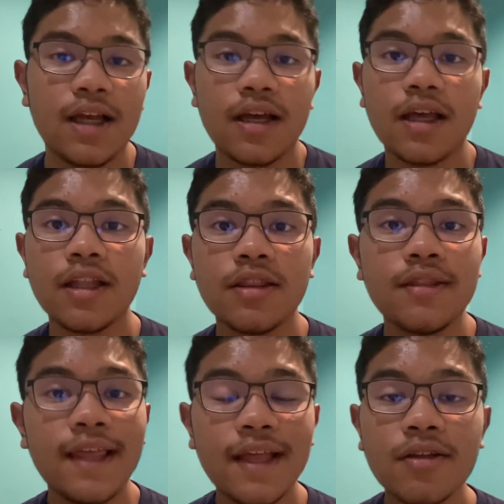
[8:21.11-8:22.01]
and
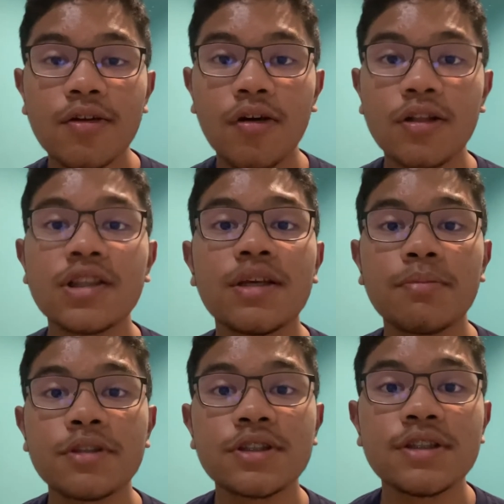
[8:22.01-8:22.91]
then call the
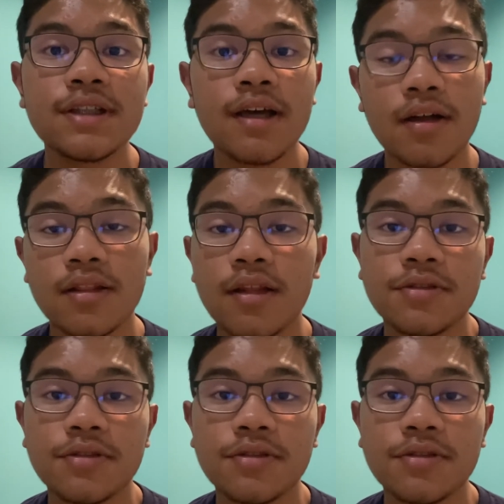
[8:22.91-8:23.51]
emergency hotline